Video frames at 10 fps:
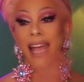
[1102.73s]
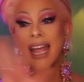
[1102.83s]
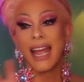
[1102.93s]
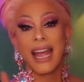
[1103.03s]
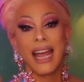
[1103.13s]

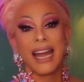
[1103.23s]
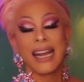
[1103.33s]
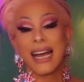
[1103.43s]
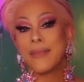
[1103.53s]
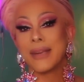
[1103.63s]

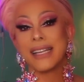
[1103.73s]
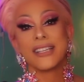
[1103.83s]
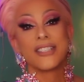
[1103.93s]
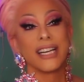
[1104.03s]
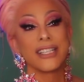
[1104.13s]
And I mean, the
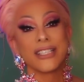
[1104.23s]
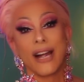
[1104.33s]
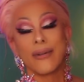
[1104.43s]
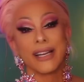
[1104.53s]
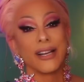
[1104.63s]
judges
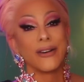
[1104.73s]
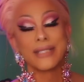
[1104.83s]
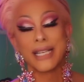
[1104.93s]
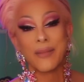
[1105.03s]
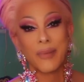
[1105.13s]
already know who
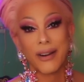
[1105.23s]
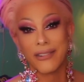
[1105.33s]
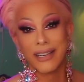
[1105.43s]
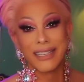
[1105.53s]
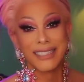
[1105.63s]
Tina
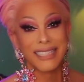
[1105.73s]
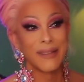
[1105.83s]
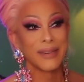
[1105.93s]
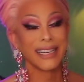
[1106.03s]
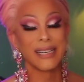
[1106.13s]
Burner is. I
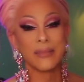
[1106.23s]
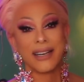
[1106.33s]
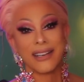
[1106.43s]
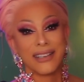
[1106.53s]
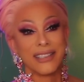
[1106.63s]
mean, come
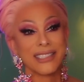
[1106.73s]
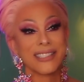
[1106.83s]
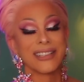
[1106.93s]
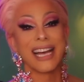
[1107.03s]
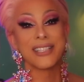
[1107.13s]
on, girl.
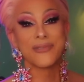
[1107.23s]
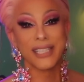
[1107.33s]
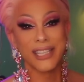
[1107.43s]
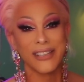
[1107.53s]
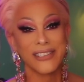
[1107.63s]
So that's
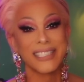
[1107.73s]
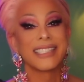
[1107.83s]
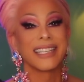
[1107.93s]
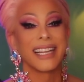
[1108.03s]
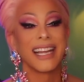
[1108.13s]
really cute to
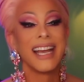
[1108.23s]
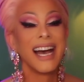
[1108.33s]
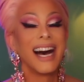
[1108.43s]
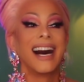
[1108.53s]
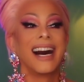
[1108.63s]
see
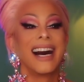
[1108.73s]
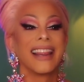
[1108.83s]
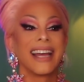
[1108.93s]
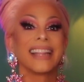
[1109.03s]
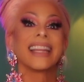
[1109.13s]

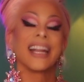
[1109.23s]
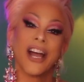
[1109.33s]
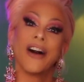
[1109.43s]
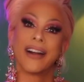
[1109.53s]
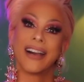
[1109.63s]
that they
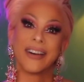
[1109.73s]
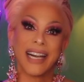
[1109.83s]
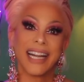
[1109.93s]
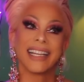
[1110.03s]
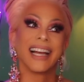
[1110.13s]
know her,
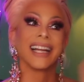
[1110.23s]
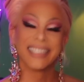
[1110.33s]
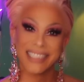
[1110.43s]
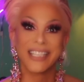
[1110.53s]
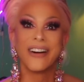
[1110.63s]
right? Like,
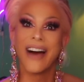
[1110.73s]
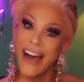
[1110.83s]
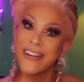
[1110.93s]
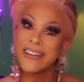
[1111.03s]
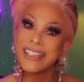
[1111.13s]
so
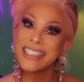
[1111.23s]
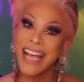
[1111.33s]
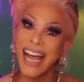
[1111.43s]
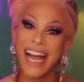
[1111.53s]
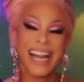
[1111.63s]
how cool is
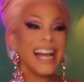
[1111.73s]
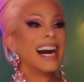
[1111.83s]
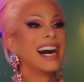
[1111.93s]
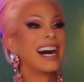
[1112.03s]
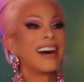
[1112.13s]
that?
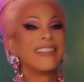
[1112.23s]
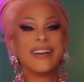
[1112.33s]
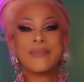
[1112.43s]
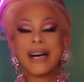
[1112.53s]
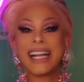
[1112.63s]

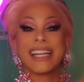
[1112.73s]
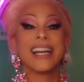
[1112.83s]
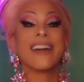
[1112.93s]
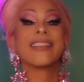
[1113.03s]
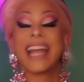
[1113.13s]
But, you
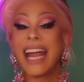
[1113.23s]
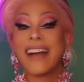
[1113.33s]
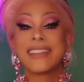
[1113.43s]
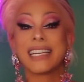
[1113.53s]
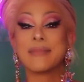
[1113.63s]
know, they
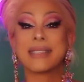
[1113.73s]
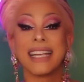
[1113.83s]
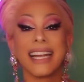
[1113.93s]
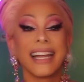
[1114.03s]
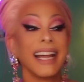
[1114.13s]
have to lip
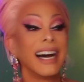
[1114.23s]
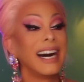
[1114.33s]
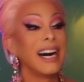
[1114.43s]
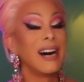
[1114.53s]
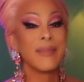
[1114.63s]
sync.
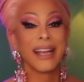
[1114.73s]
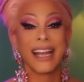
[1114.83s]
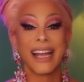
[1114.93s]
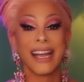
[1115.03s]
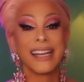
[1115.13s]

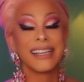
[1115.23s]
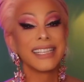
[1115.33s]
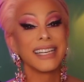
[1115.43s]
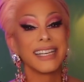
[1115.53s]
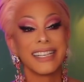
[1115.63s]
And
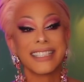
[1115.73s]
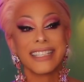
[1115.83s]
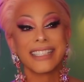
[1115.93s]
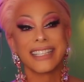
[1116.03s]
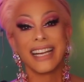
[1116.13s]
Tina is
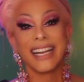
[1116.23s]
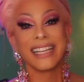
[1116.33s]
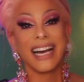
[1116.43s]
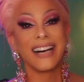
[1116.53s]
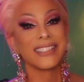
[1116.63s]
just laying
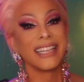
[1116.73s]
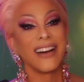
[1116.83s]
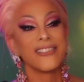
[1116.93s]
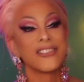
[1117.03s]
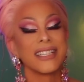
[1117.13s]
the house
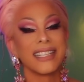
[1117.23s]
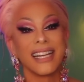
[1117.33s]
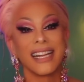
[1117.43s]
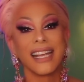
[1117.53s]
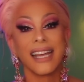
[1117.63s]
down. She's an
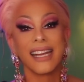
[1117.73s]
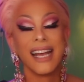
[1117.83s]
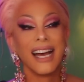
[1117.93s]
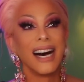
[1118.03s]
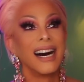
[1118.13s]
idiot.
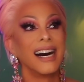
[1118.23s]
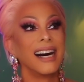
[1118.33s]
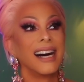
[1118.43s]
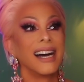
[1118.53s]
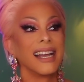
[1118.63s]

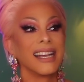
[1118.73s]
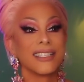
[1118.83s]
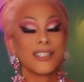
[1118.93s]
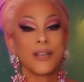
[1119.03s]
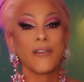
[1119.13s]

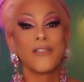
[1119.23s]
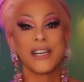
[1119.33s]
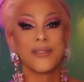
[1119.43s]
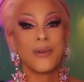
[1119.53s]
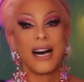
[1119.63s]
It's super
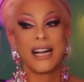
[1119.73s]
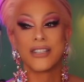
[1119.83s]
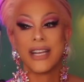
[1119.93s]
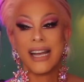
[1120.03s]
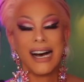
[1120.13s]
fun to
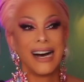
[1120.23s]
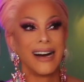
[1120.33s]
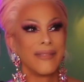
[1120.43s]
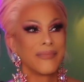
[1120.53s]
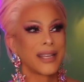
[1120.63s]
watch.
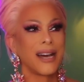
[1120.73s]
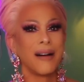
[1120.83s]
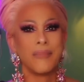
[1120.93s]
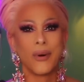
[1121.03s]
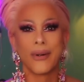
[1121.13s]

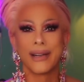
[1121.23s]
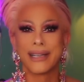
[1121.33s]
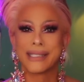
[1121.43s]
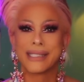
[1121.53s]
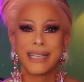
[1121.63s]
Kimora
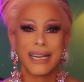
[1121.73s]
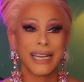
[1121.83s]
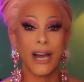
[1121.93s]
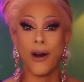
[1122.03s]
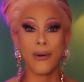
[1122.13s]
looks
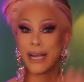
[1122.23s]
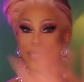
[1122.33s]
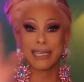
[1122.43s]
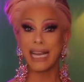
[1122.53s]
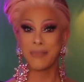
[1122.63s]
stunning. Oh,
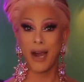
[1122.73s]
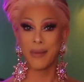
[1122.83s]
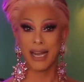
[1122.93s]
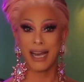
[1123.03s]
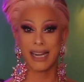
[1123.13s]
it's Lady
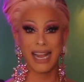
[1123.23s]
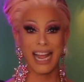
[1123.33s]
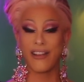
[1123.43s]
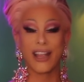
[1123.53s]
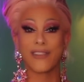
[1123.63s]
Marmalade,
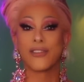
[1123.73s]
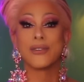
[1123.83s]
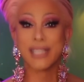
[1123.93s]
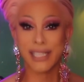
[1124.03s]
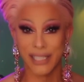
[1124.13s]
if you
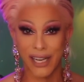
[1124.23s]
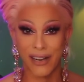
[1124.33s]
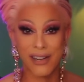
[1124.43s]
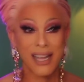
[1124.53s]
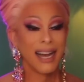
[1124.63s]
didn't know.